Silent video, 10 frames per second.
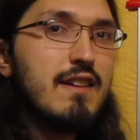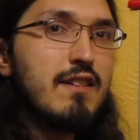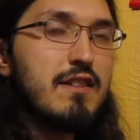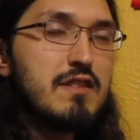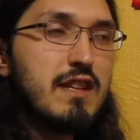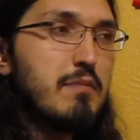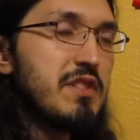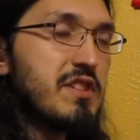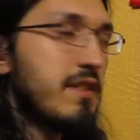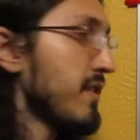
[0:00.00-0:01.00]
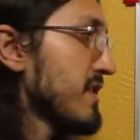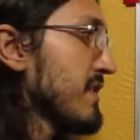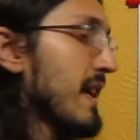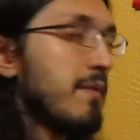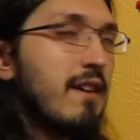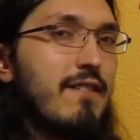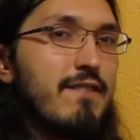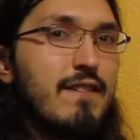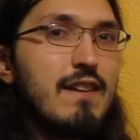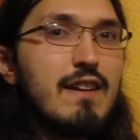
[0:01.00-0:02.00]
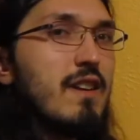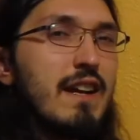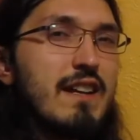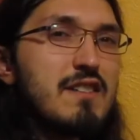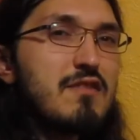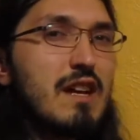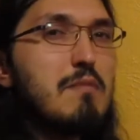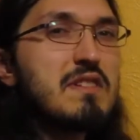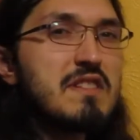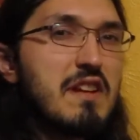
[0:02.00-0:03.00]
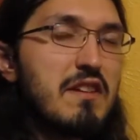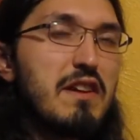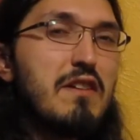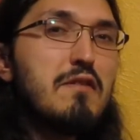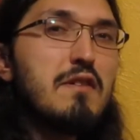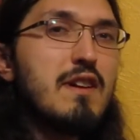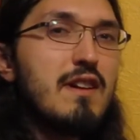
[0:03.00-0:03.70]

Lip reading: using a position versus time graph, I can describe a scenario